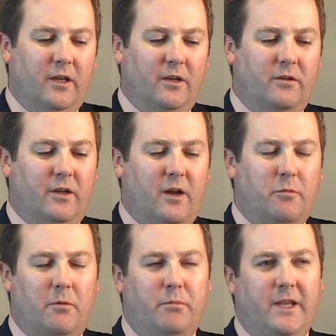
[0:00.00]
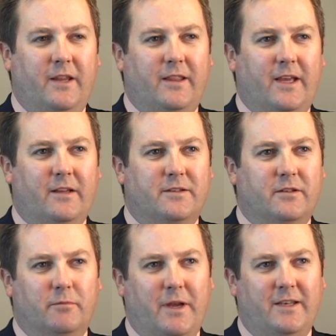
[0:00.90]
You talk about beating that and
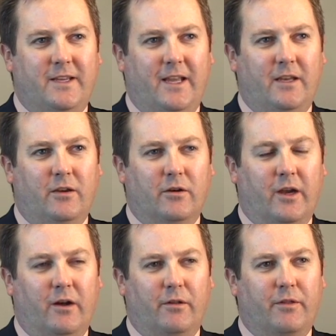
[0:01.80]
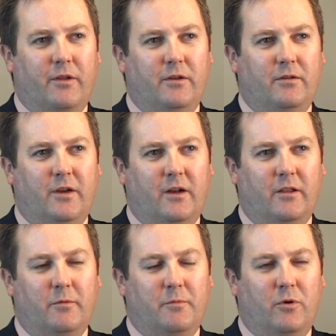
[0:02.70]
still maintaining your health. Can you talk a
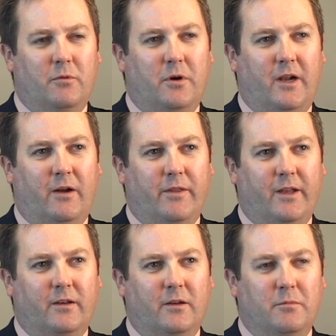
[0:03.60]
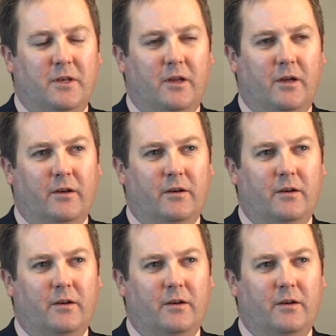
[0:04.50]
little bit more about how that can be done?